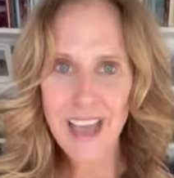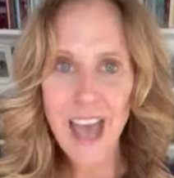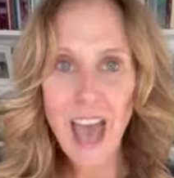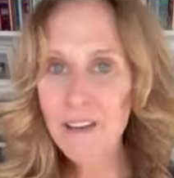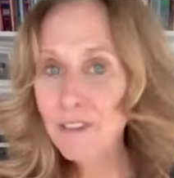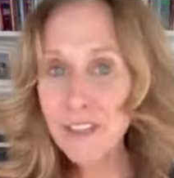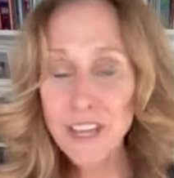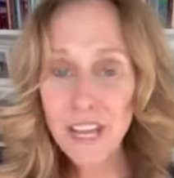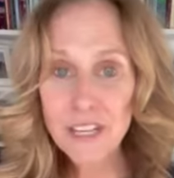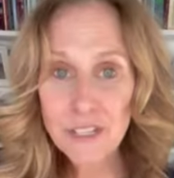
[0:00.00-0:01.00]
Everything
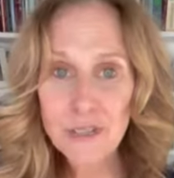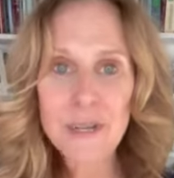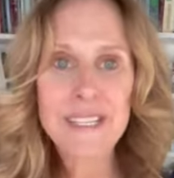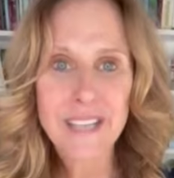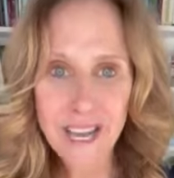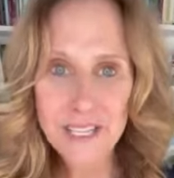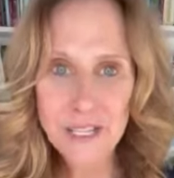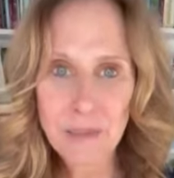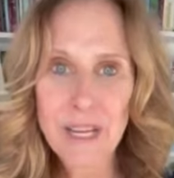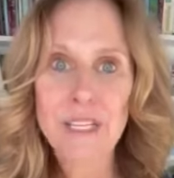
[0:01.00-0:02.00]
I do is
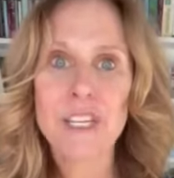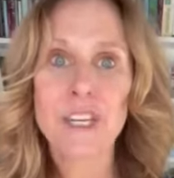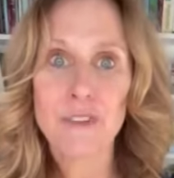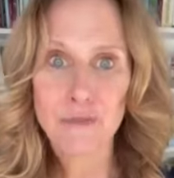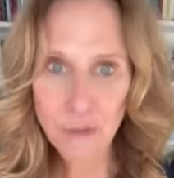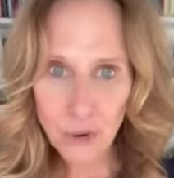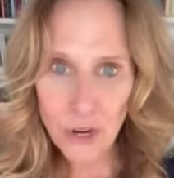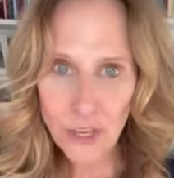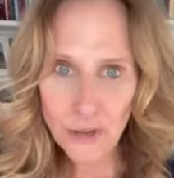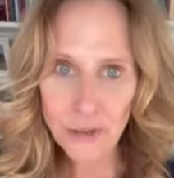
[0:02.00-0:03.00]
customized for
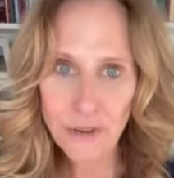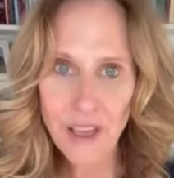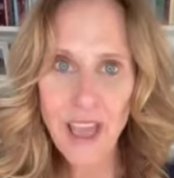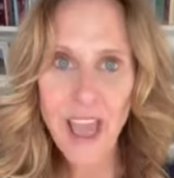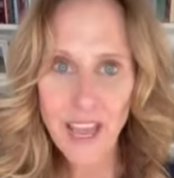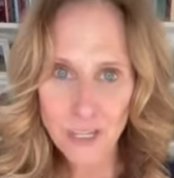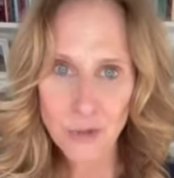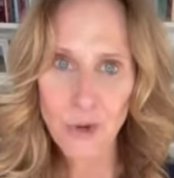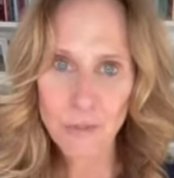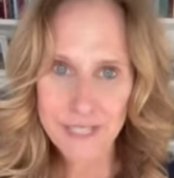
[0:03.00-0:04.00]
you and
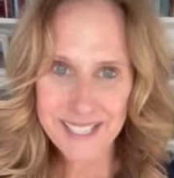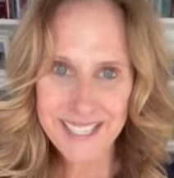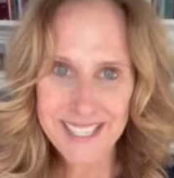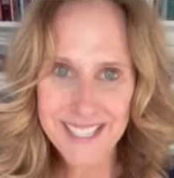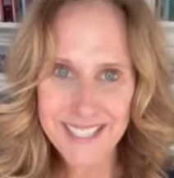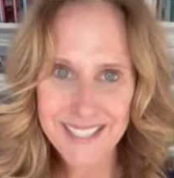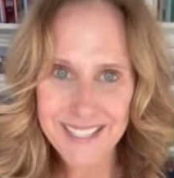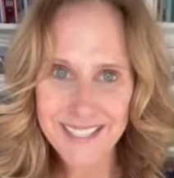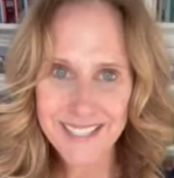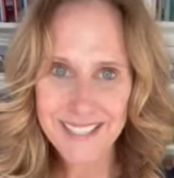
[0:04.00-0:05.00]
your business,
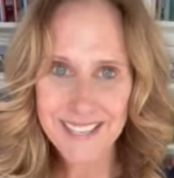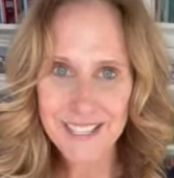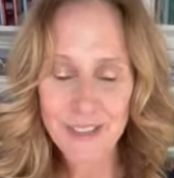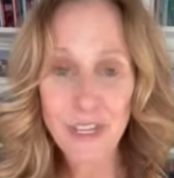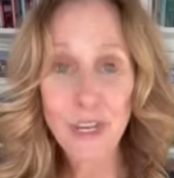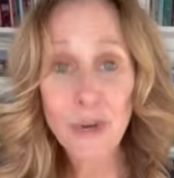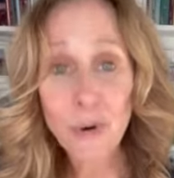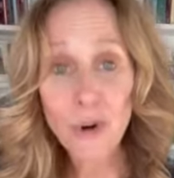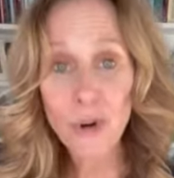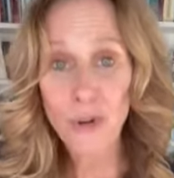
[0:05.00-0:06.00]
so that
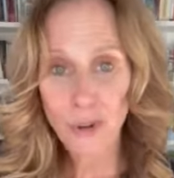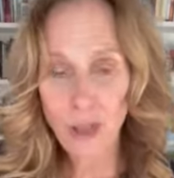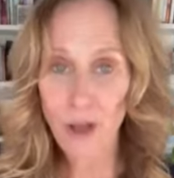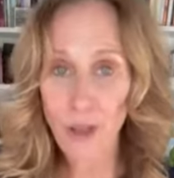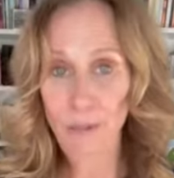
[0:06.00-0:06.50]
you're able